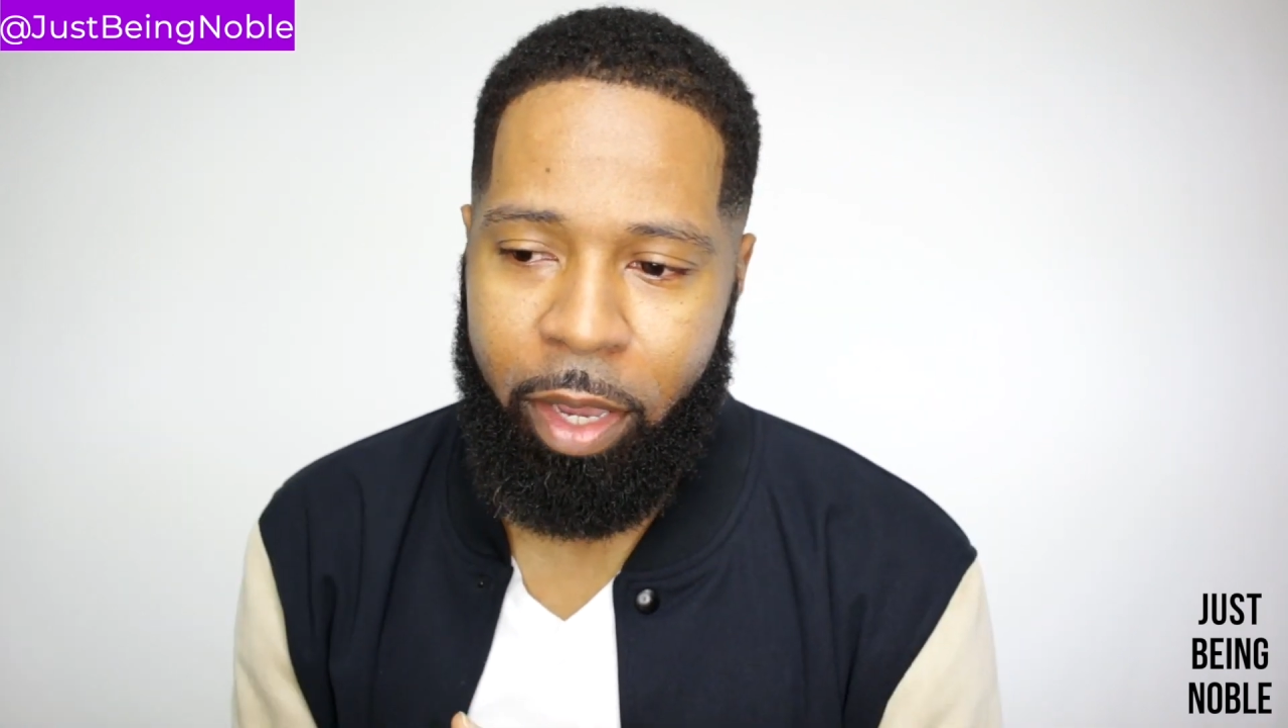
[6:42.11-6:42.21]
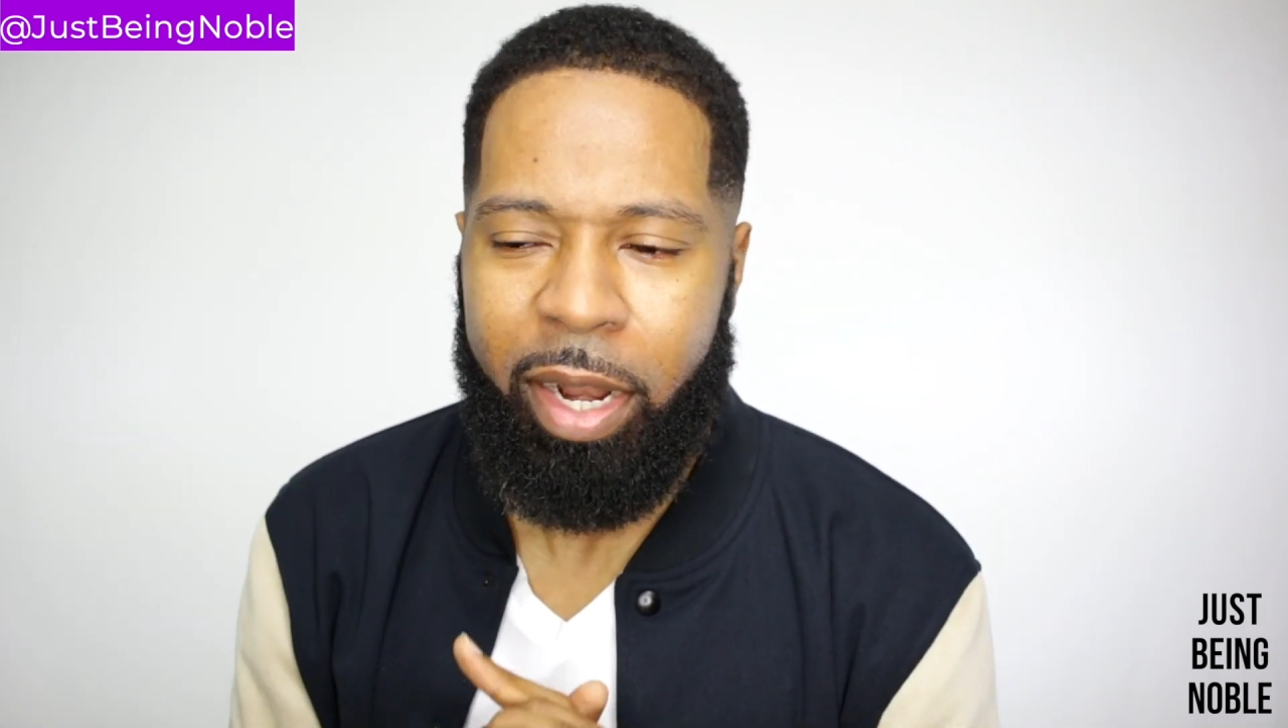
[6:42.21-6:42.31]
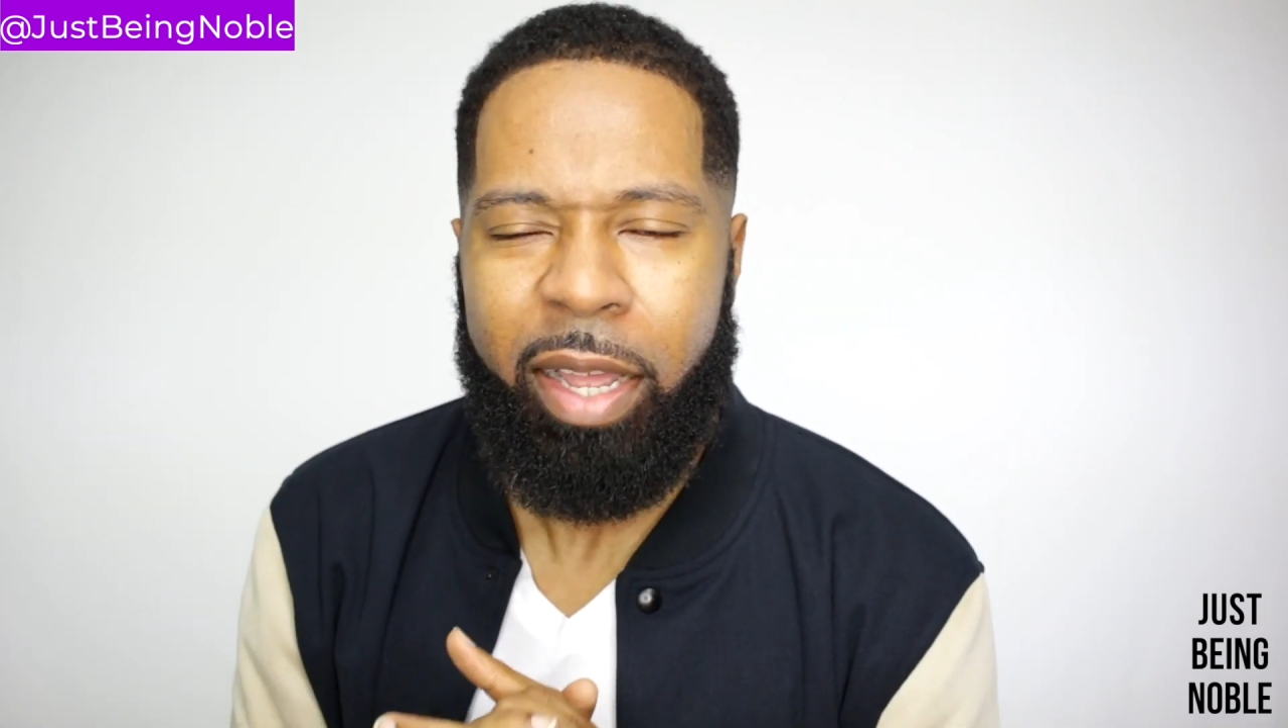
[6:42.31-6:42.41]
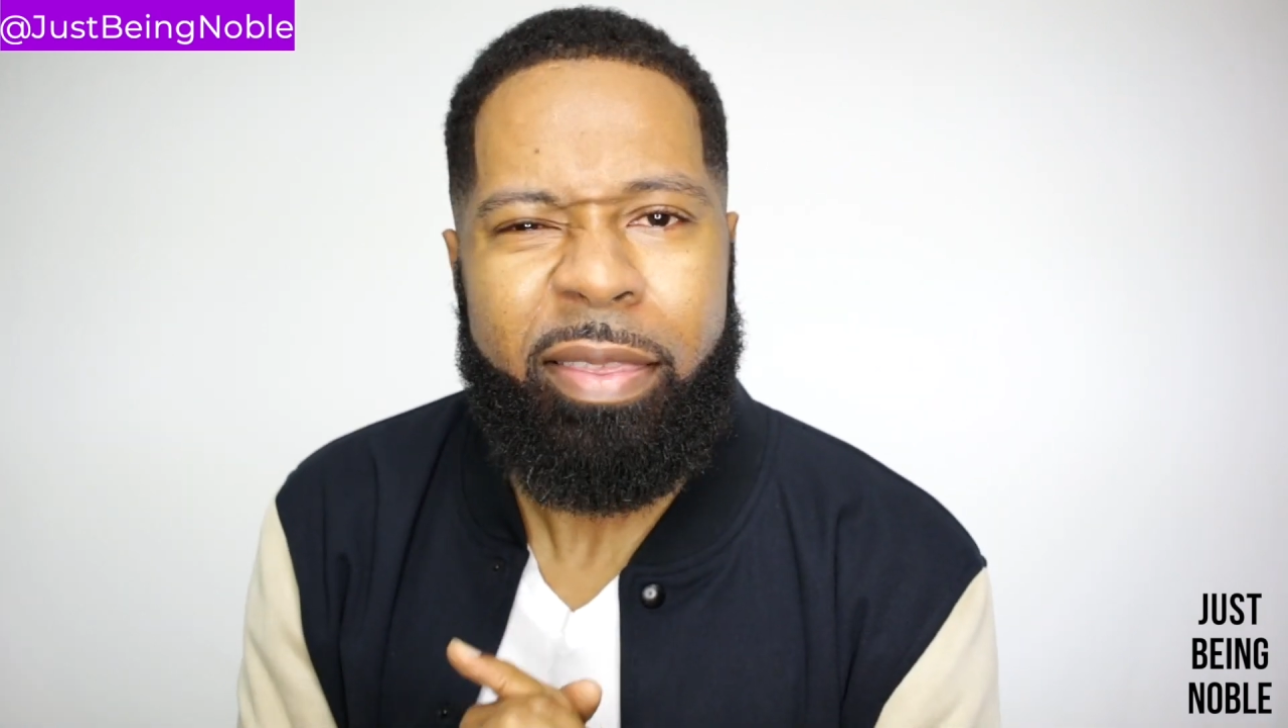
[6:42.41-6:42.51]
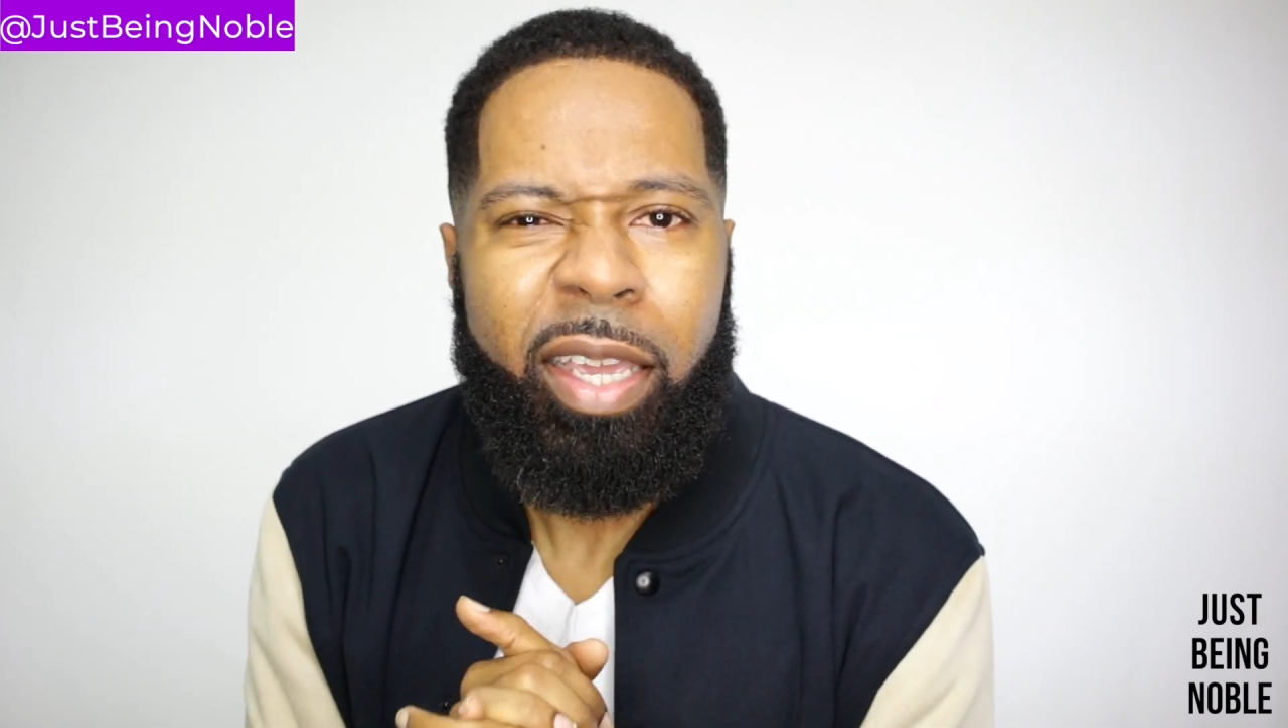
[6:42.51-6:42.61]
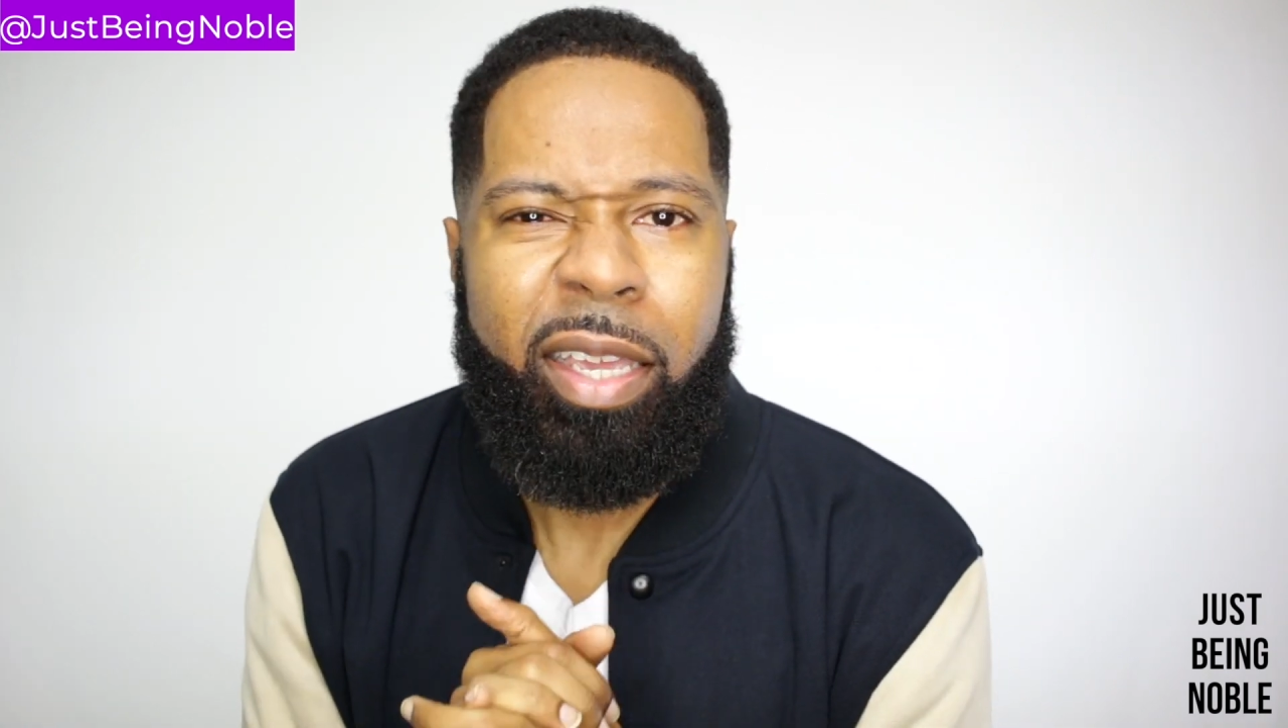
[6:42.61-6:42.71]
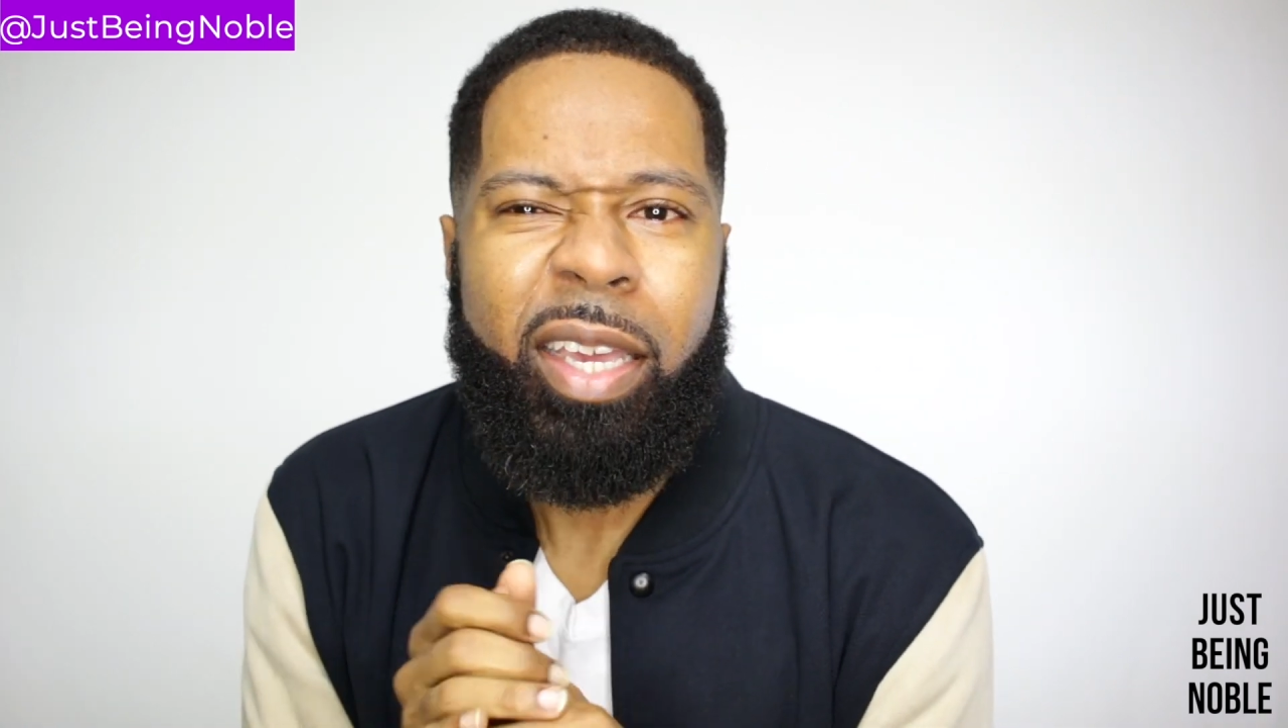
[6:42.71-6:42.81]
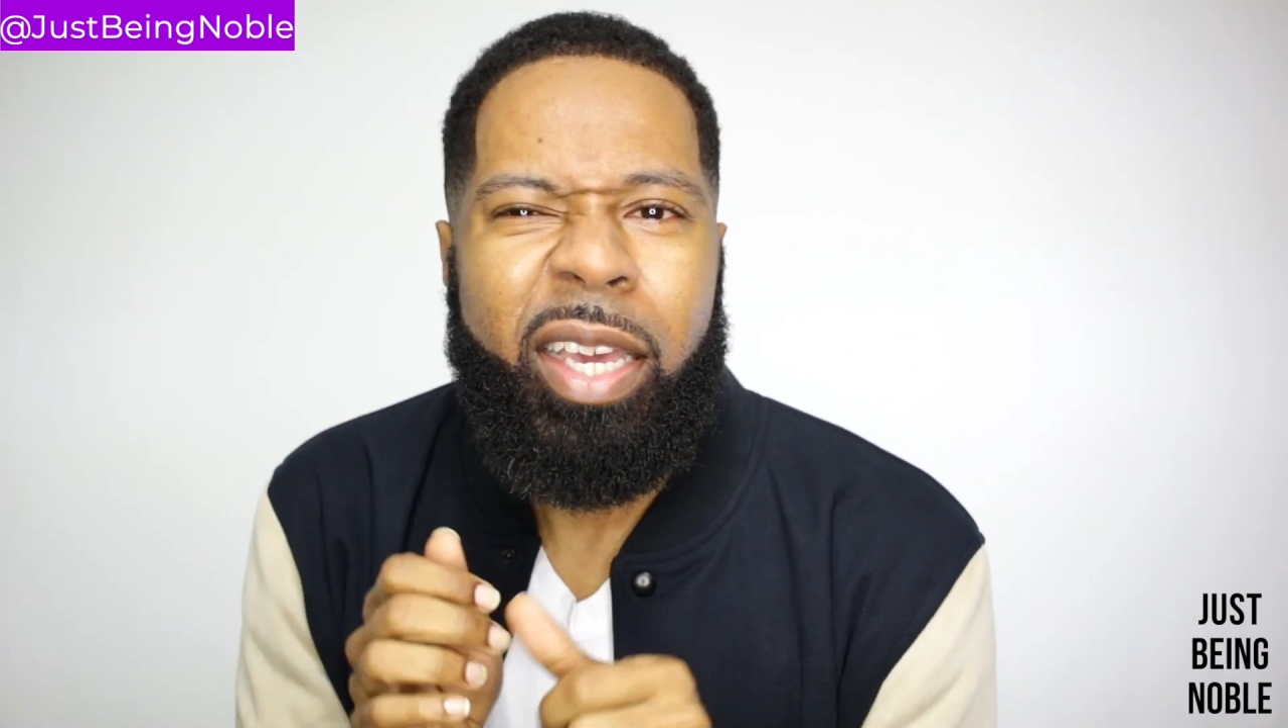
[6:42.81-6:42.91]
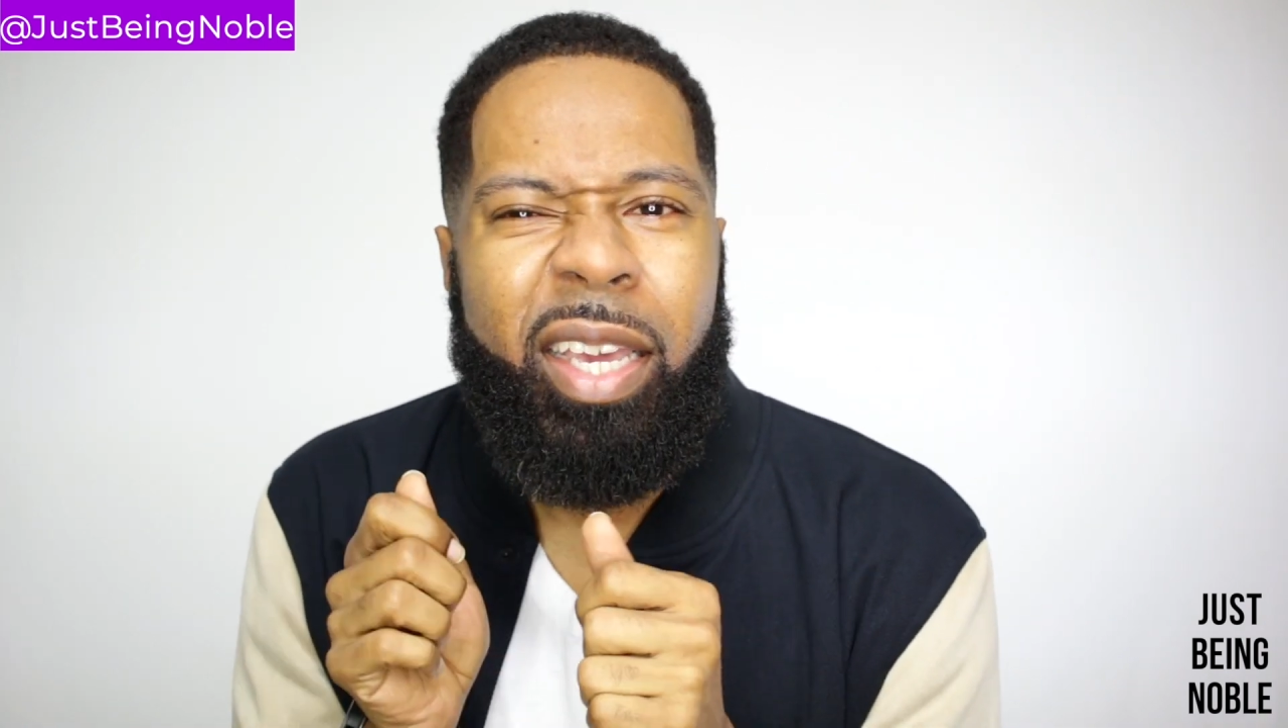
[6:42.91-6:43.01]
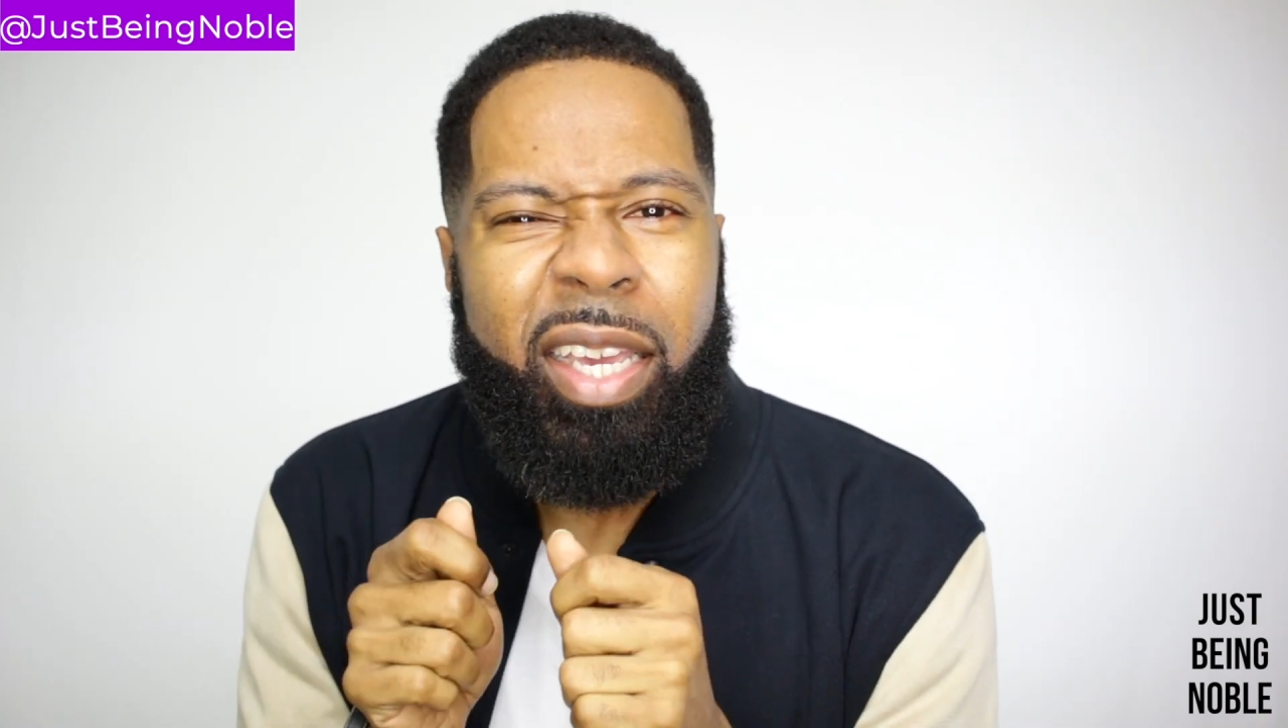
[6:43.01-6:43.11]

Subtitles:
And I think